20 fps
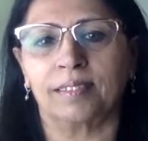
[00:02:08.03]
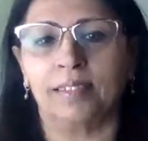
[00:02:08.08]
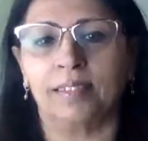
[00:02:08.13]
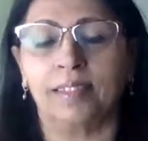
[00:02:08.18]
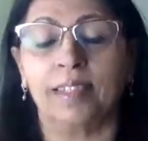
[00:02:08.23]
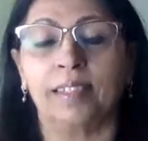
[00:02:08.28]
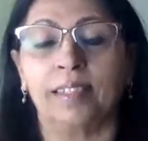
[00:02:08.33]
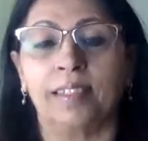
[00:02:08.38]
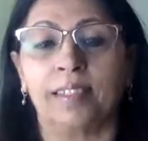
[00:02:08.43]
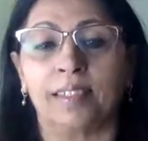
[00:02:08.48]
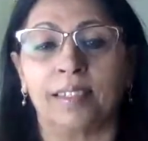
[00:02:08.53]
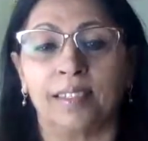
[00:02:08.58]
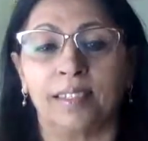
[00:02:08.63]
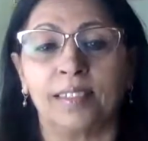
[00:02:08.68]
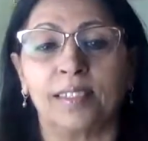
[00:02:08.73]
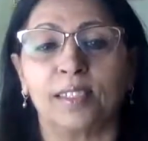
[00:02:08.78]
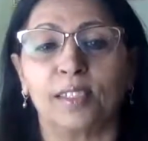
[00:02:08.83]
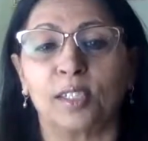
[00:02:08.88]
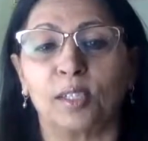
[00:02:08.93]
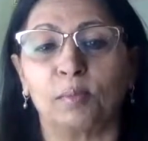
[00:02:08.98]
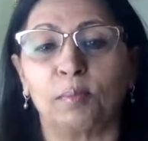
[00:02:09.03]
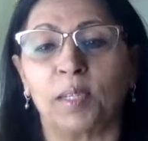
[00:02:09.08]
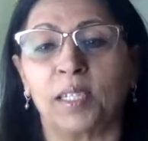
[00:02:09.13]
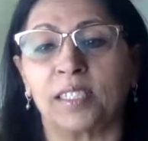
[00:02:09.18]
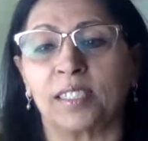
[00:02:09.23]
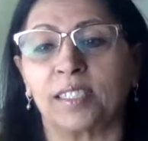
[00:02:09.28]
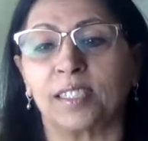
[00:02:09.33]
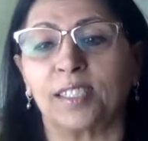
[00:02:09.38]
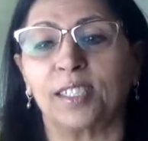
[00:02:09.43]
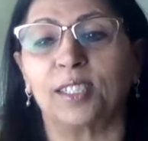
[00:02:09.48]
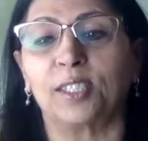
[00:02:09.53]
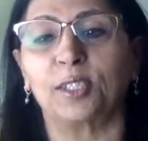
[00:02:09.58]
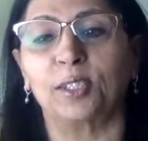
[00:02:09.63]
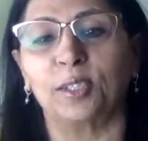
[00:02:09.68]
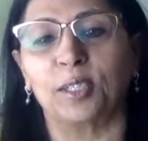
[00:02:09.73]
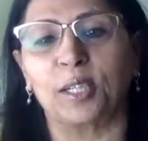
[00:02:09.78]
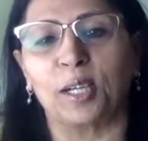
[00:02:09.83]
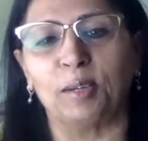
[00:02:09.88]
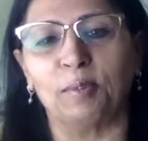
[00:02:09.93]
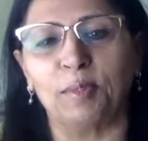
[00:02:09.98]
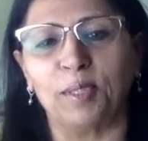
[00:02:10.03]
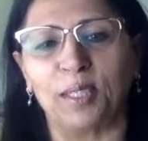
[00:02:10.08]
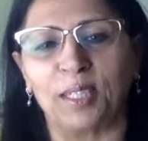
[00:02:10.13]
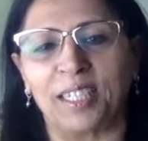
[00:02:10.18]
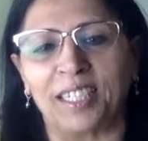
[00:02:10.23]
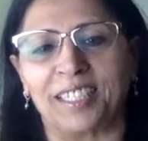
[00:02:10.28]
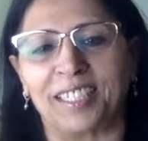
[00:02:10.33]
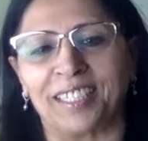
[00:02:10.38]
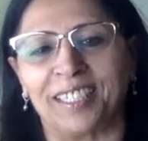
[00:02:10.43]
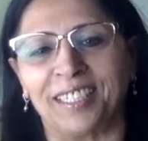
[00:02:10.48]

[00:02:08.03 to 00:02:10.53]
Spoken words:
there is a capacity to accommodate